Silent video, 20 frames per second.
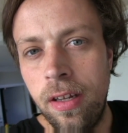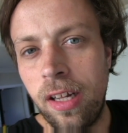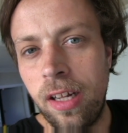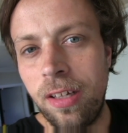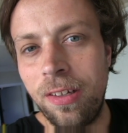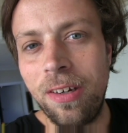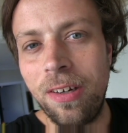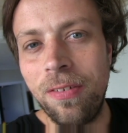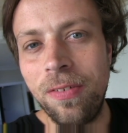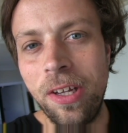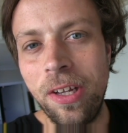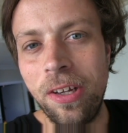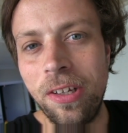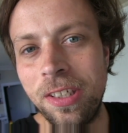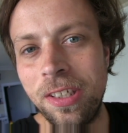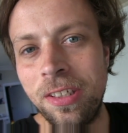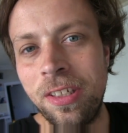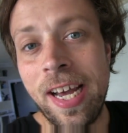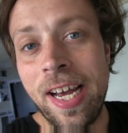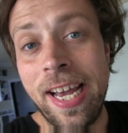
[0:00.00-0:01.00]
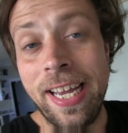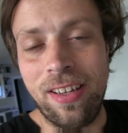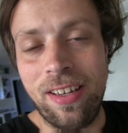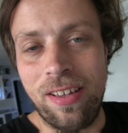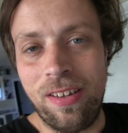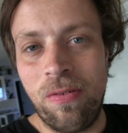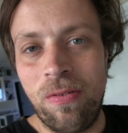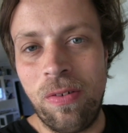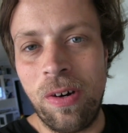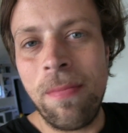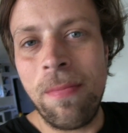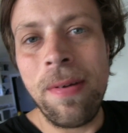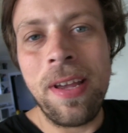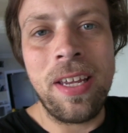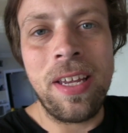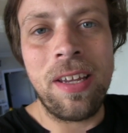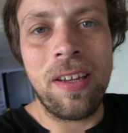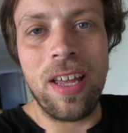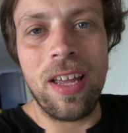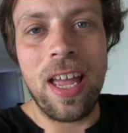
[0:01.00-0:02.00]
A lot of girls are like,
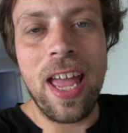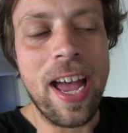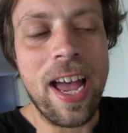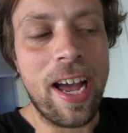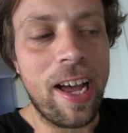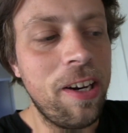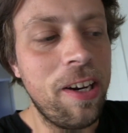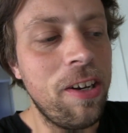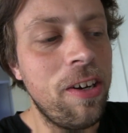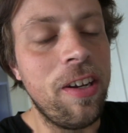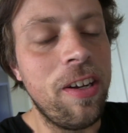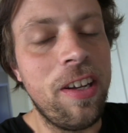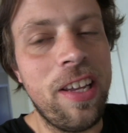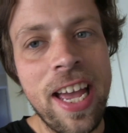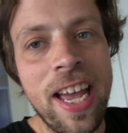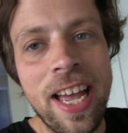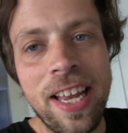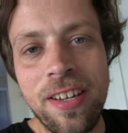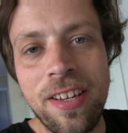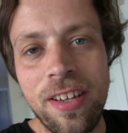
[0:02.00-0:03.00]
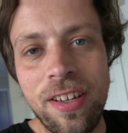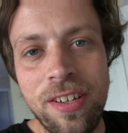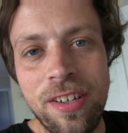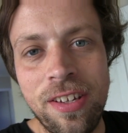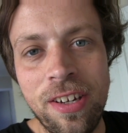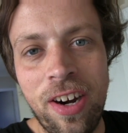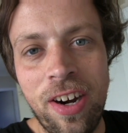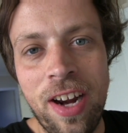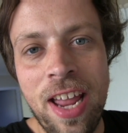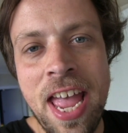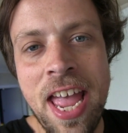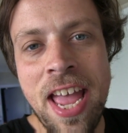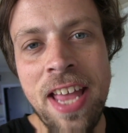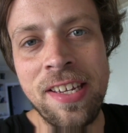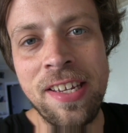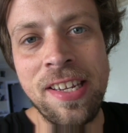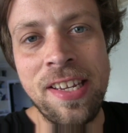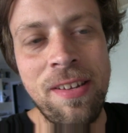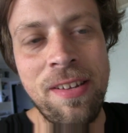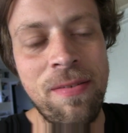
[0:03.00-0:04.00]
Robbie, how do you get so
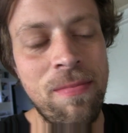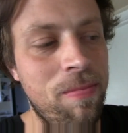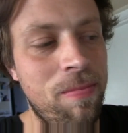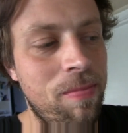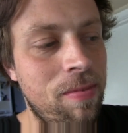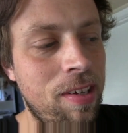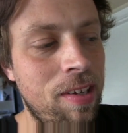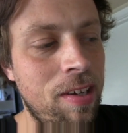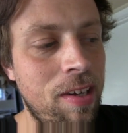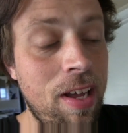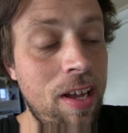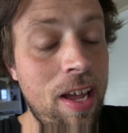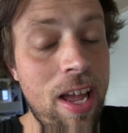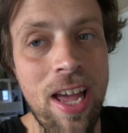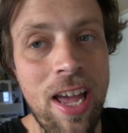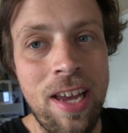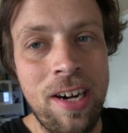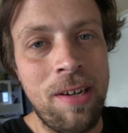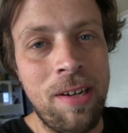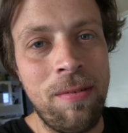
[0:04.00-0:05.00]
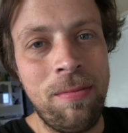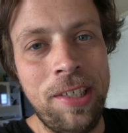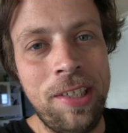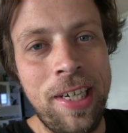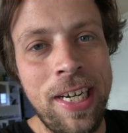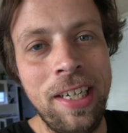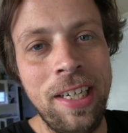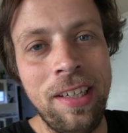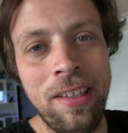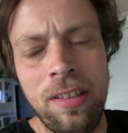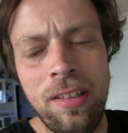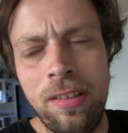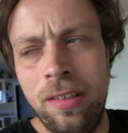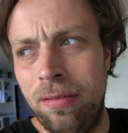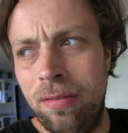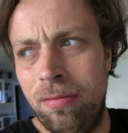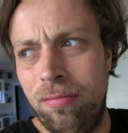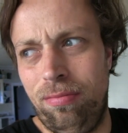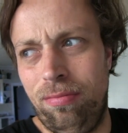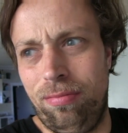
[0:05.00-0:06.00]
handsome? And I'm like,
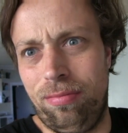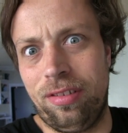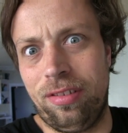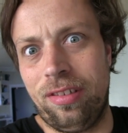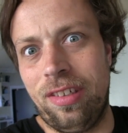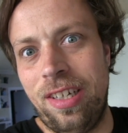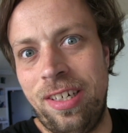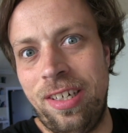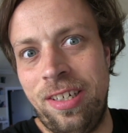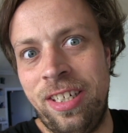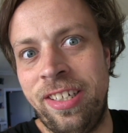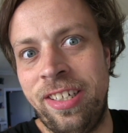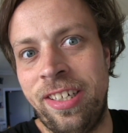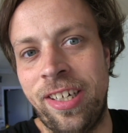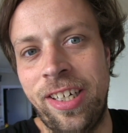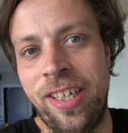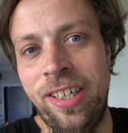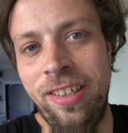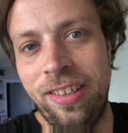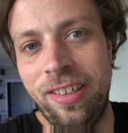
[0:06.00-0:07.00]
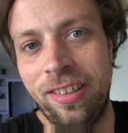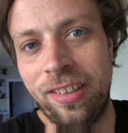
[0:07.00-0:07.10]
well, I don't know.